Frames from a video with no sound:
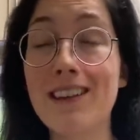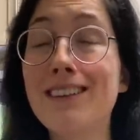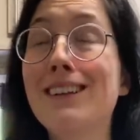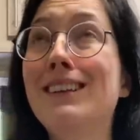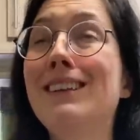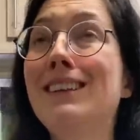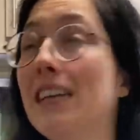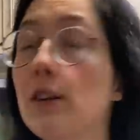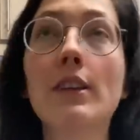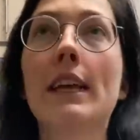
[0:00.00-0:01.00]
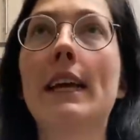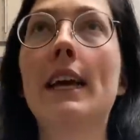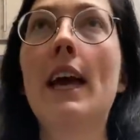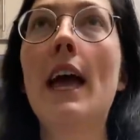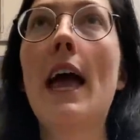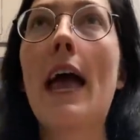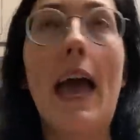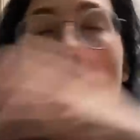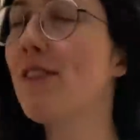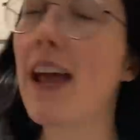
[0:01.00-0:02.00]
I clearly
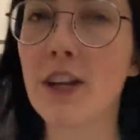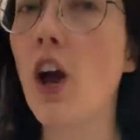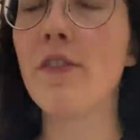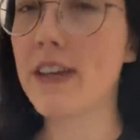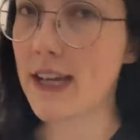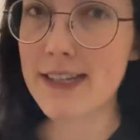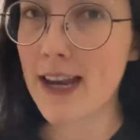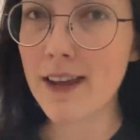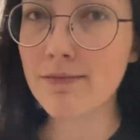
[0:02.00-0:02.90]
haven't had coffee yet today.